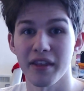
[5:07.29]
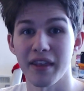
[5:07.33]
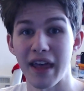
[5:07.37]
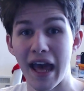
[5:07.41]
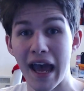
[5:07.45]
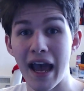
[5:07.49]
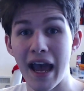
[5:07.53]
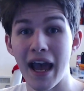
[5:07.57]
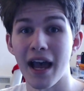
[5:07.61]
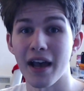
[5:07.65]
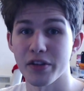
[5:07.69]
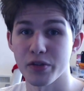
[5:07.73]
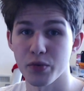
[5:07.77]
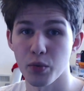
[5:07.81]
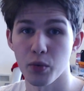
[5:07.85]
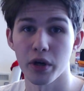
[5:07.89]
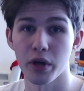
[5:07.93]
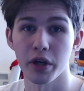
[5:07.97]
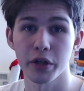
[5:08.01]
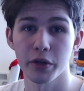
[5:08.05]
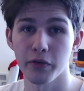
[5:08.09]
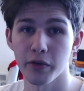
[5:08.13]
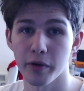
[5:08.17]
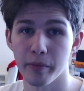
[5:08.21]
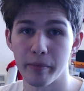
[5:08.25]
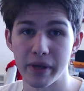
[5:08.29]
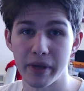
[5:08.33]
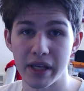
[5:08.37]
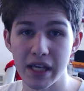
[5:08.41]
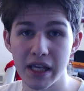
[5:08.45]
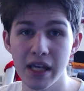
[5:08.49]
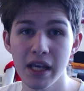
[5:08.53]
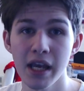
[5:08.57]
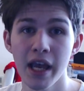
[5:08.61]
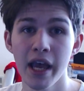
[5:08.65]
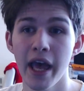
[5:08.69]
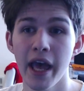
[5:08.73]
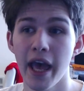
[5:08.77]
That has worked for
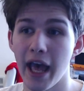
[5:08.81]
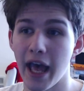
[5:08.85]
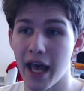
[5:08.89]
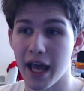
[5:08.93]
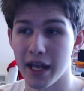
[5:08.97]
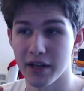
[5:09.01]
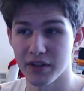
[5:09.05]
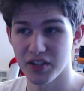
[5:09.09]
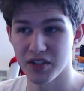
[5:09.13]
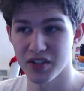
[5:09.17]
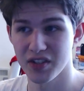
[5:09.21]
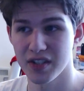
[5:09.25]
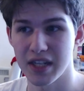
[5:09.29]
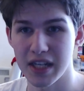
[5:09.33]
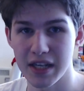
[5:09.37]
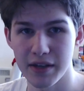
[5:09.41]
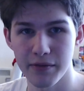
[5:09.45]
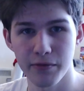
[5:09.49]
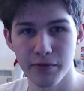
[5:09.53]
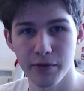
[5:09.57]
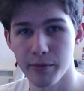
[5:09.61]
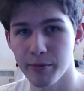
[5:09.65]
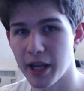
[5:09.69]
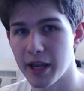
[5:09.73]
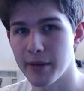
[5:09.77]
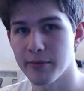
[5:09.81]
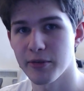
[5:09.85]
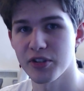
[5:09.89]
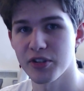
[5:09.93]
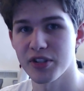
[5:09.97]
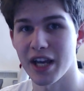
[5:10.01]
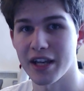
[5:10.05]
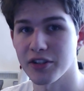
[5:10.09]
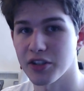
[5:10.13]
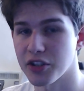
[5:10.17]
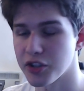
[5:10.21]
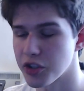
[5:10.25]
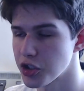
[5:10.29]
me and Steve from Gamers
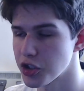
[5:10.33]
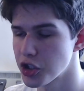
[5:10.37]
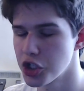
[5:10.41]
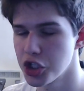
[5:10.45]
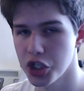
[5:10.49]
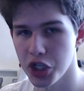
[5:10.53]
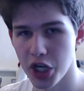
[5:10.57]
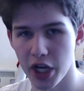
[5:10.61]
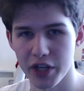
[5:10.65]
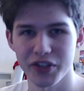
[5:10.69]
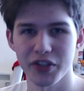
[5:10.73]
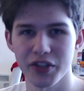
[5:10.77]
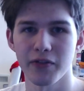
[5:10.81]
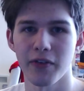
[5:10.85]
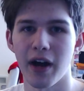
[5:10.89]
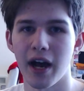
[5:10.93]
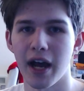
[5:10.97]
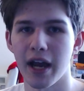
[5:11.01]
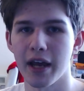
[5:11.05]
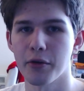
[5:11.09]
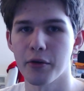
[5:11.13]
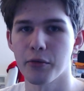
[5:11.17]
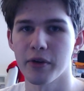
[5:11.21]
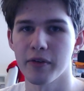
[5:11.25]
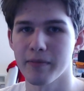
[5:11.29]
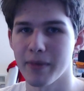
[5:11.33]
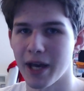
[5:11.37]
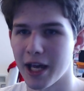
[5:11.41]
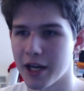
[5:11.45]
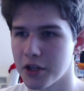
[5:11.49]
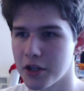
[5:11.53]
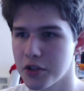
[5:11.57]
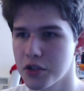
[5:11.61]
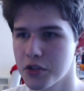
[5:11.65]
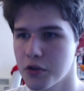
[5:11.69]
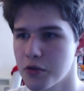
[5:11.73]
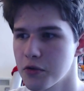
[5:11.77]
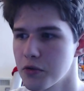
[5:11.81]
Nexus just fine. We've
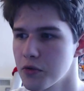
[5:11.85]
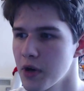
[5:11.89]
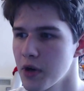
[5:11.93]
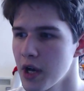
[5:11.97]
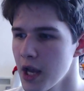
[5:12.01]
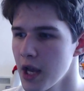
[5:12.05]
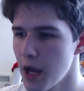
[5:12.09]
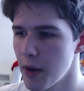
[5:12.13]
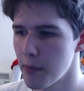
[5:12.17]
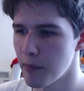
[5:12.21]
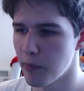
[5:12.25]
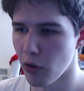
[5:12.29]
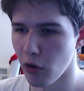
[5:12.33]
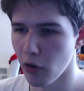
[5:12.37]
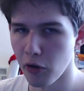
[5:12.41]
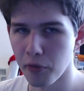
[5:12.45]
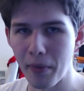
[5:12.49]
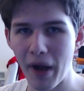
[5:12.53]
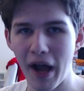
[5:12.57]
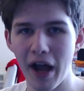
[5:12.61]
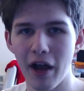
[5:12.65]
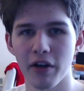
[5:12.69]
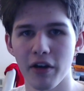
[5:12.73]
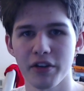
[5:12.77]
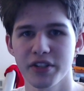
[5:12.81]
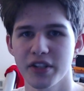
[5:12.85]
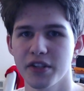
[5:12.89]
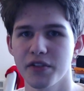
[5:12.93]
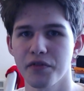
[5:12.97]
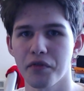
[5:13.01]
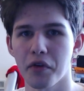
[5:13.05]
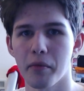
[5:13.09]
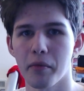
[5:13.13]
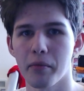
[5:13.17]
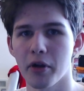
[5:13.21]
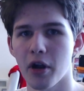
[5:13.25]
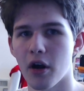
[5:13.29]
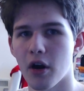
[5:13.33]
managed to pull BIOSes
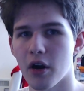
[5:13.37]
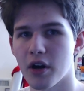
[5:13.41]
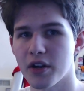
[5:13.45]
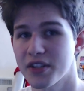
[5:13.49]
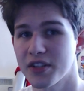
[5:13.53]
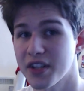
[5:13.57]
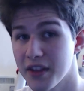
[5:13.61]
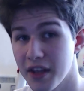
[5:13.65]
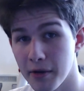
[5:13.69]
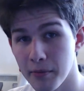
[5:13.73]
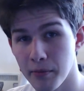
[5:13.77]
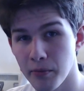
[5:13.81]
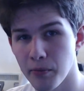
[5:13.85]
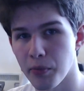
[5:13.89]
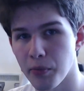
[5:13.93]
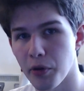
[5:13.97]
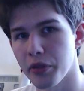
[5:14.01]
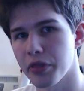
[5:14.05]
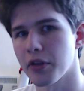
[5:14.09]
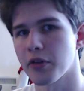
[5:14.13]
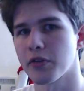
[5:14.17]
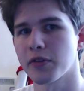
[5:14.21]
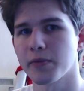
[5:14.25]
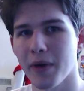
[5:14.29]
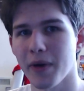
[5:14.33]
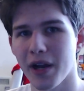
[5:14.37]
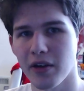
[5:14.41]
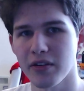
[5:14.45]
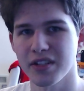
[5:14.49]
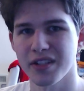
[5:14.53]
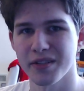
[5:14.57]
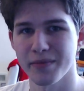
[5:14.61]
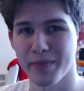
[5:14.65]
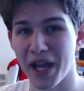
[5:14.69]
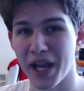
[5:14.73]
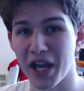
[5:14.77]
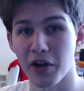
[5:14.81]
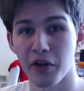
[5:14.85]
from cards and then put those
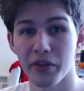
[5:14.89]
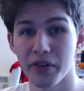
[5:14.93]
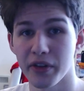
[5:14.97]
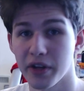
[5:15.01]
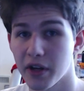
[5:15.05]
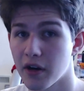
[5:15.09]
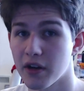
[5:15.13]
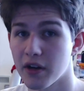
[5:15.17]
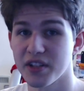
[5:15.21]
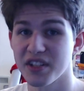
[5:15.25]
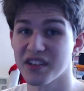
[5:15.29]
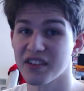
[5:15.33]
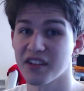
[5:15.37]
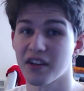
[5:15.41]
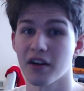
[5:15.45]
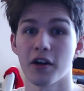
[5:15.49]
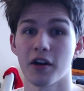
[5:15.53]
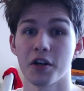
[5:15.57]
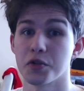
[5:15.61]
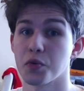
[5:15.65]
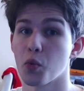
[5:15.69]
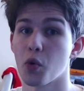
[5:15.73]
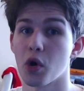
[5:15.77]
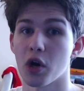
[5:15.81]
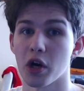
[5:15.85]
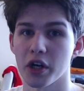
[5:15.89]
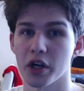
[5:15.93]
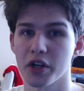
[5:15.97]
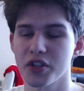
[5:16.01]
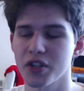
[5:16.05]
BIOSes back on the cards, and the cards work.